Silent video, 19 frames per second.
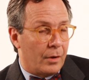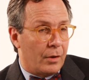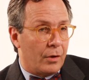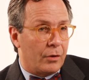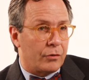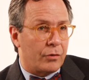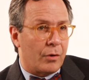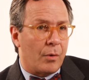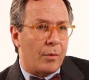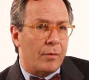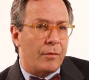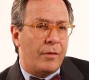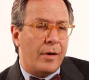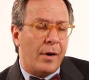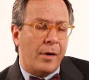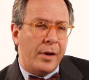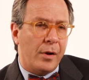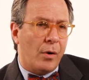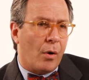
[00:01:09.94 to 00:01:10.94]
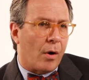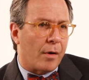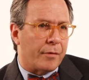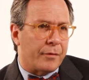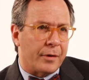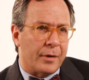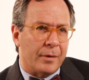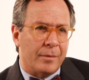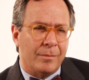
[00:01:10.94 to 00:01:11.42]
So very
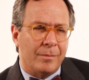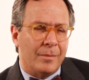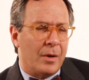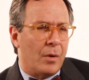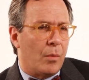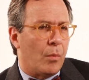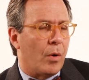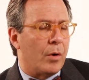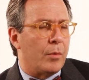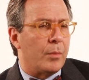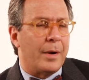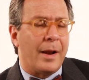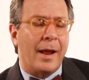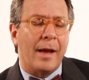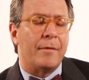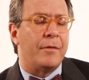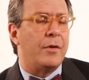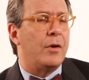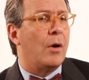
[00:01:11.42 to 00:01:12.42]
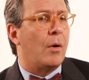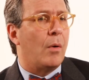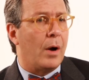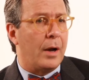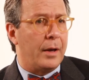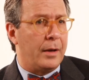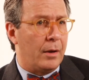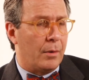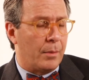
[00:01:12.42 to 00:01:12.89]
often one would have no
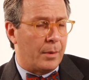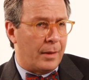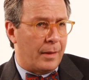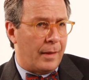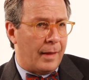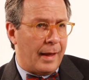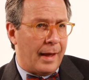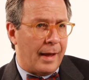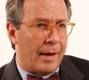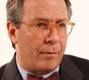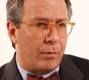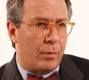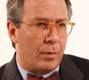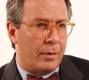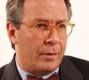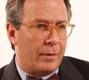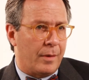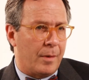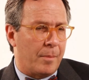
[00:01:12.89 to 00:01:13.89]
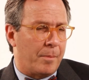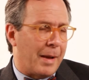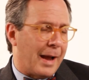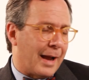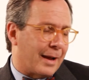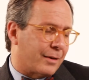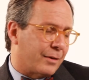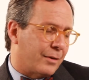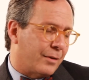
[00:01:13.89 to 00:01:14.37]
idea whether they have
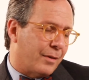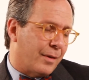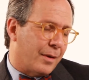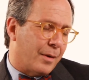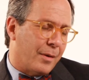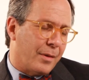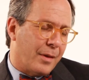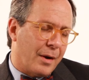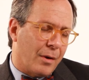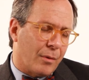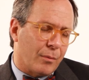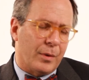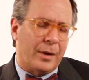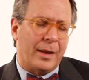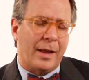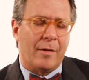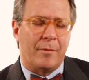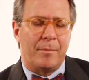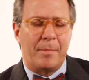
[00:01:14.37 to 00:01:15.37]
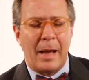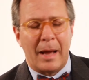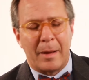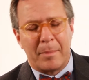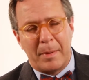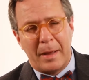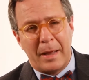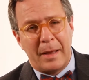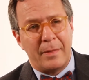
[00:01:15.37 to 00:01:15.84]
one. They don't really have back
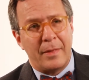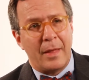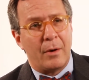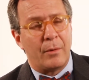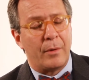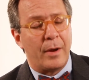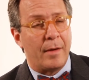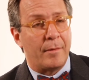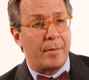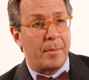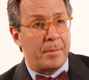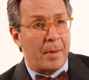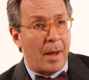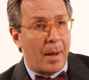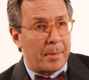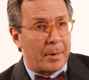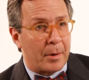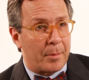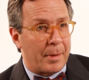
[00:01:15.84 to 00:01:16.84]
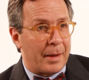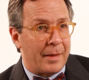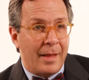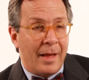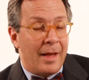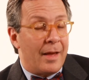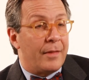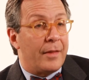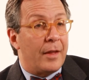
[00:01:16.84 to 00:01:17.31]
pain, they don't have abdominal pain,
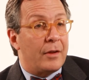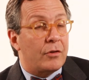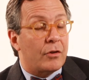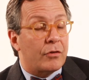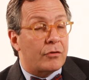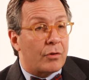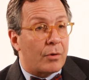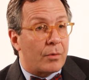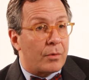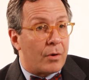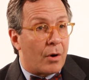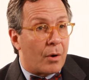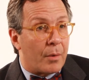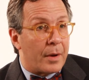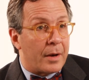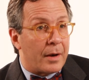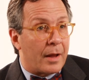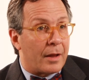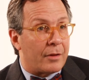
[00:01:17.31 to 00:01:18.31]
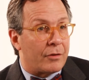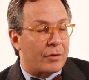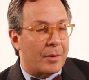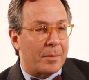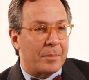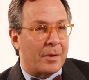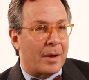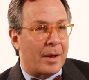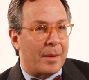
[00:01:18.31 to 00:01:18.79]
they just don't know it, and
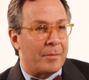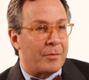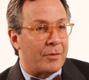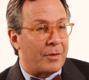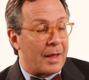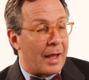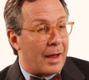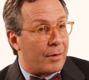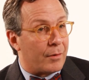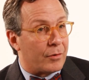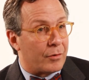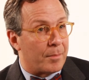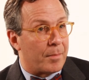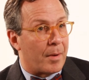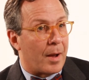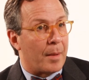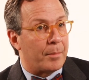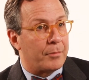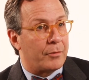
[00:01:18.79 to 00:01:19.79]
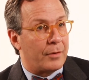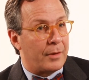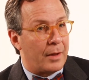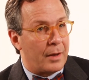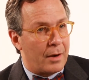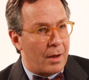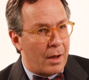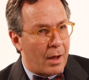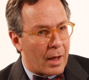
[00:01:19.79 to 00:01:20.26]
sometimes the aneurysm pops and
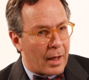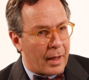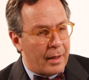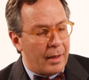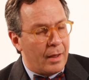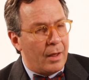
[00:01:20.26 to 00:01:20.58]
they die.